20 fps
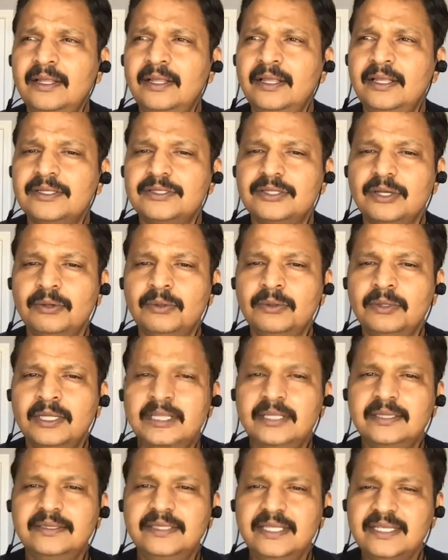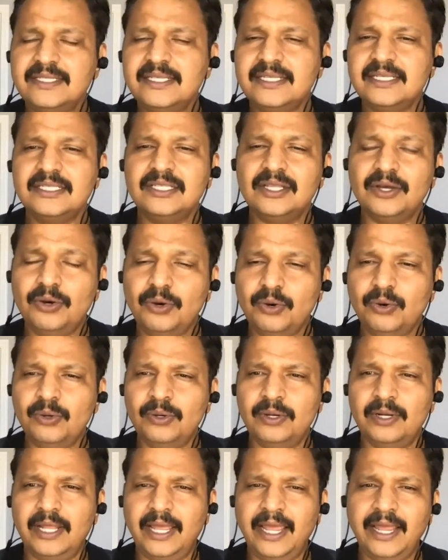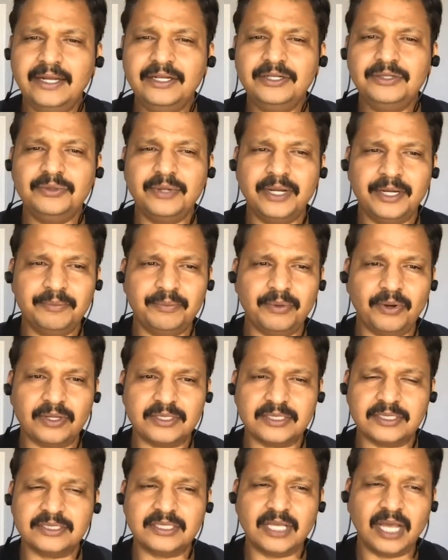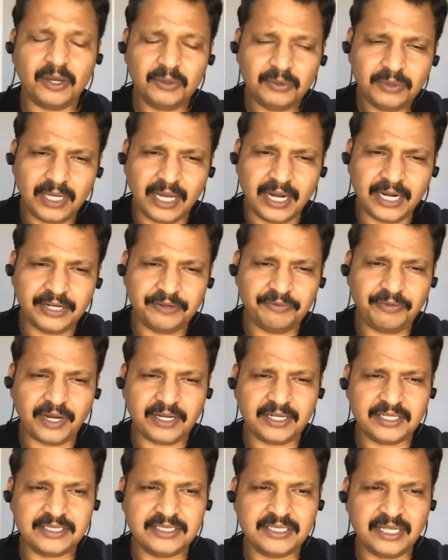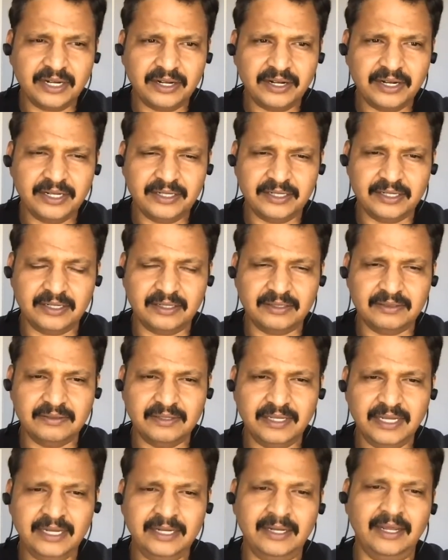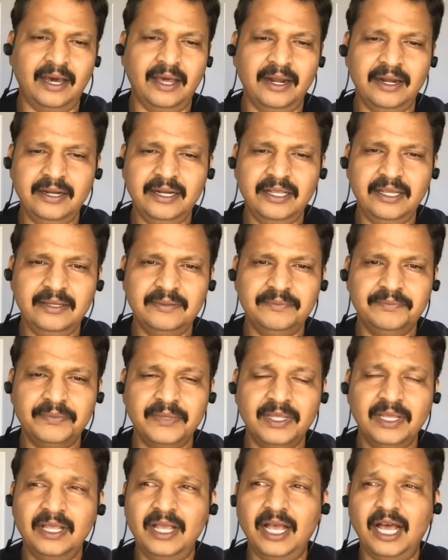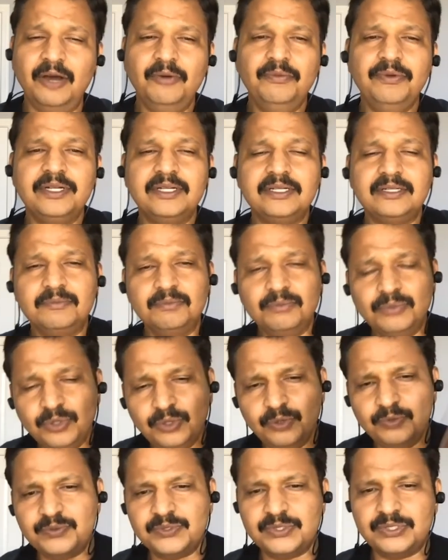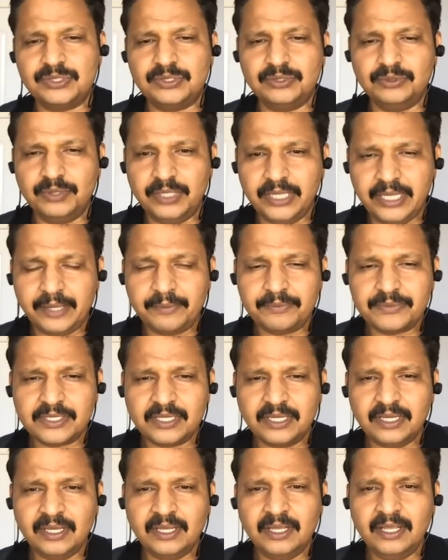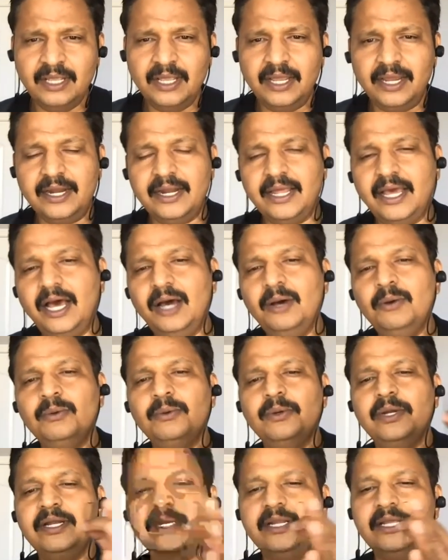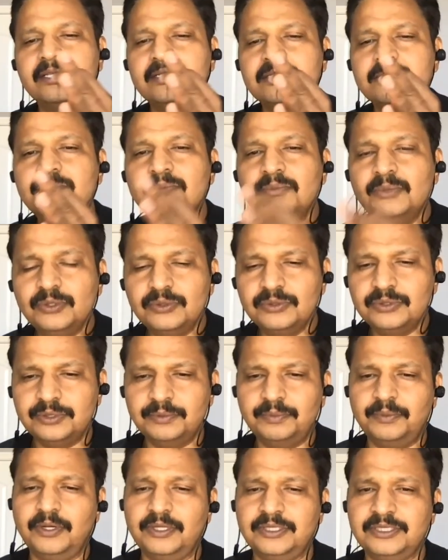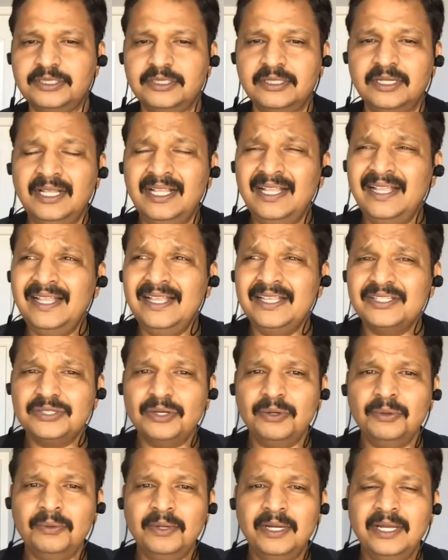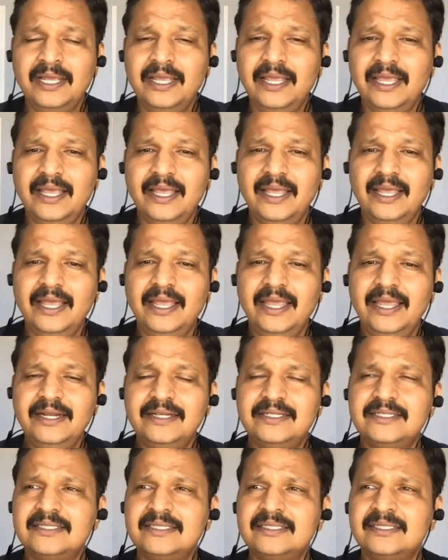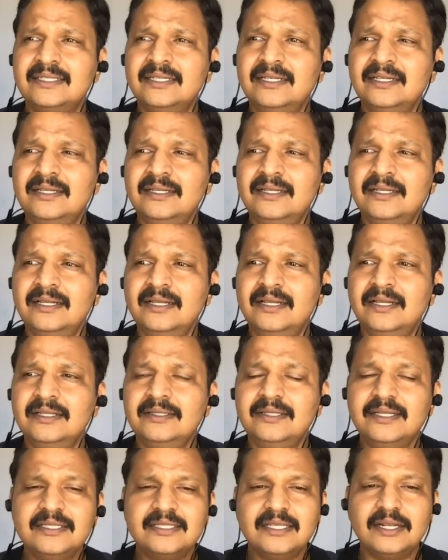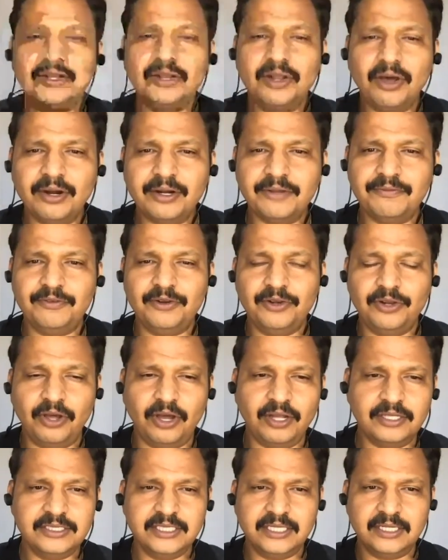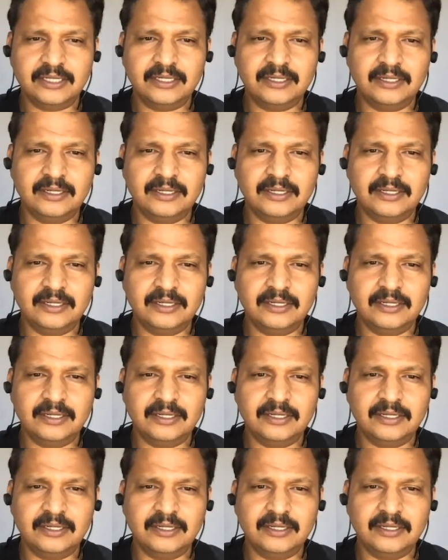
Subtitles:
So this is the whole end-to-end process, how the artifact is generated in R&D, how it moves to DMZ, and how it is moved to production. So it's there's a lot of logic